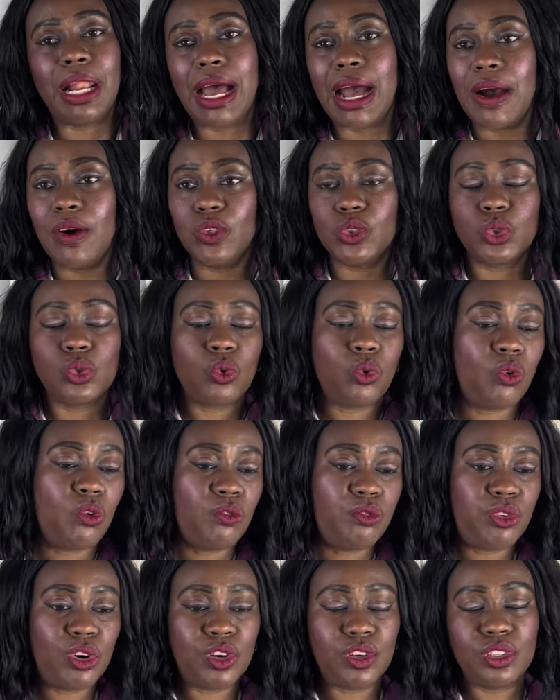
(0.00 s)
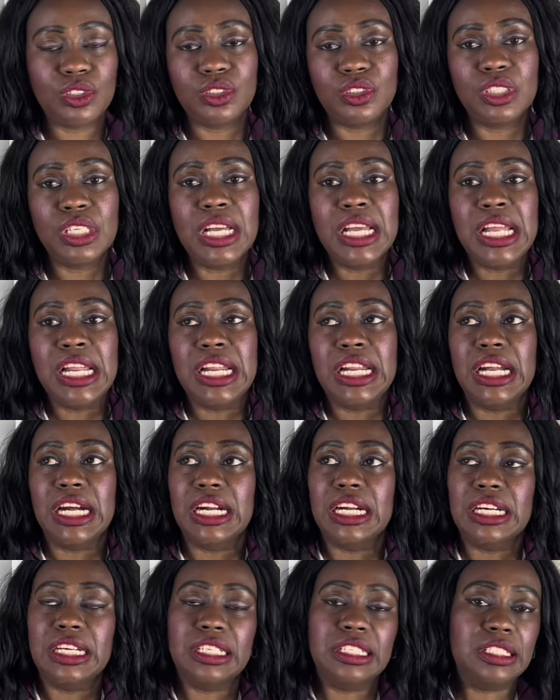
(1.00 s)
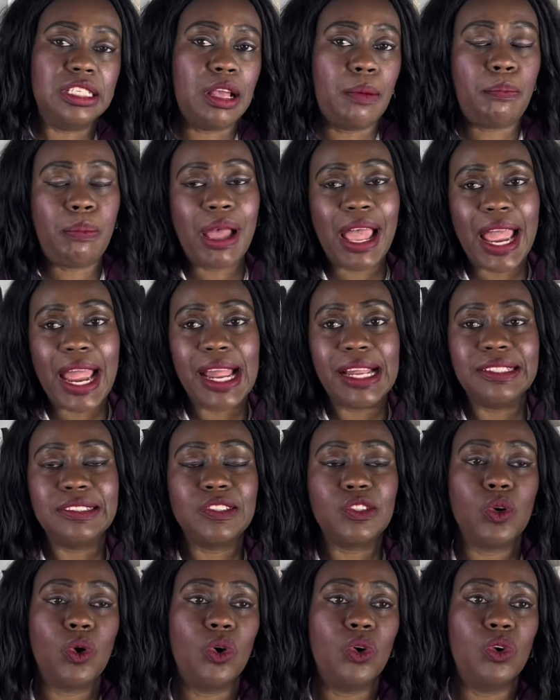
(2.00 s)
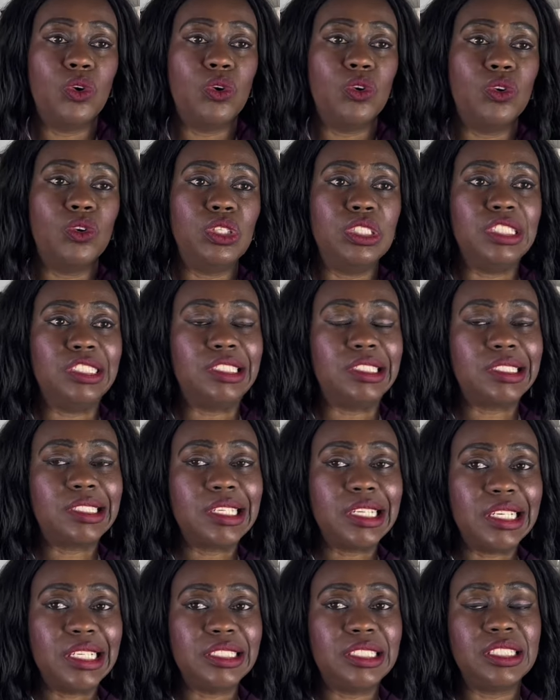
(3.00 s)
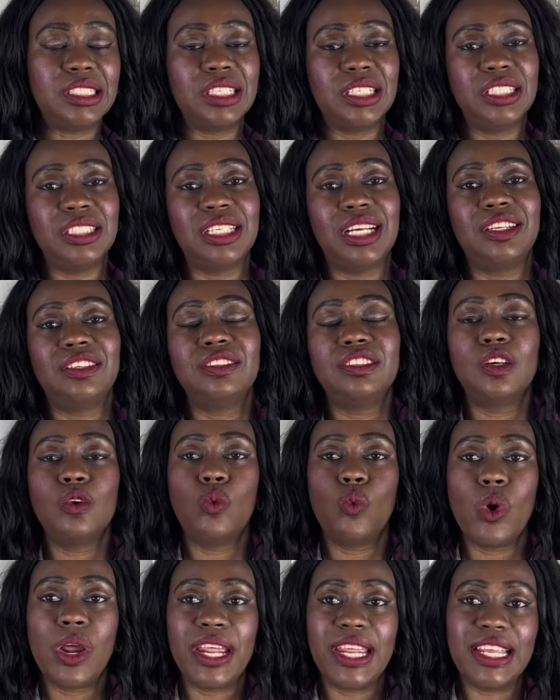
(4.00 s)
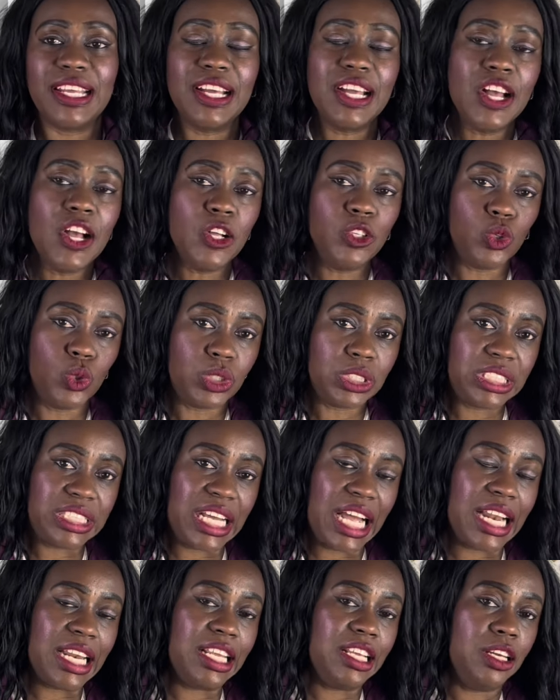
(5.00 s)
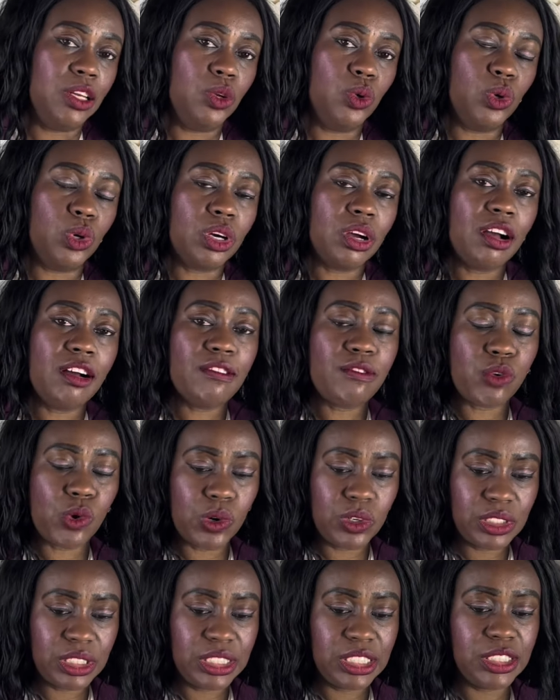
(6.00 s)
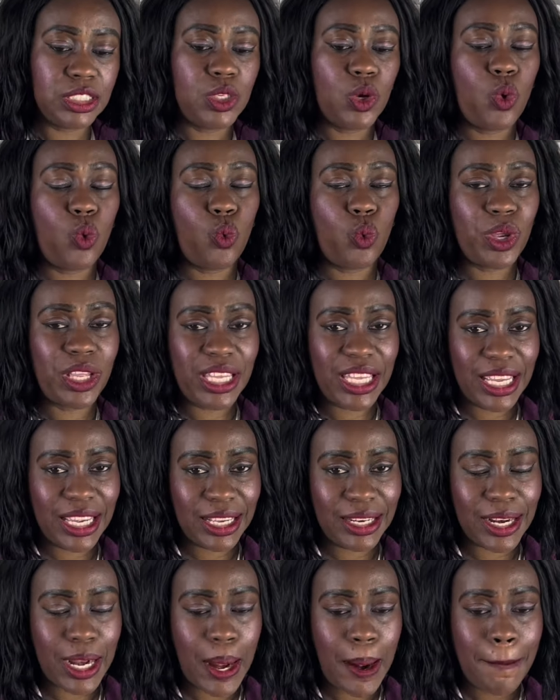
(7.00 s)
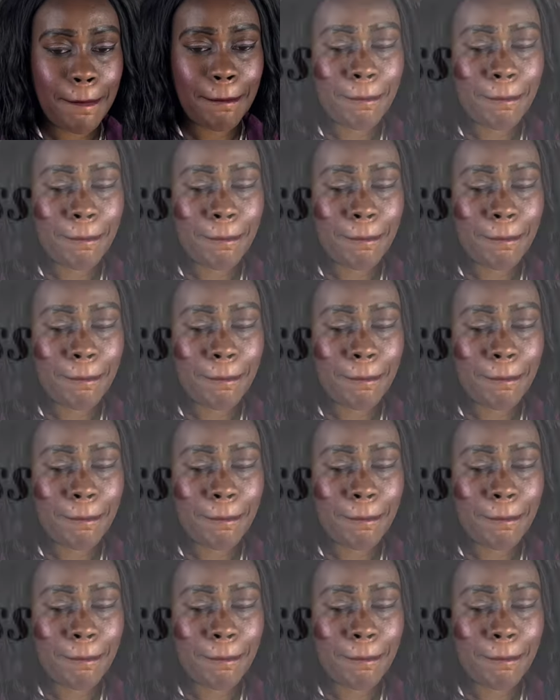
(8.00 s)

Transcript: blouse over a pants or a skirt is another way to style a look for this weekend.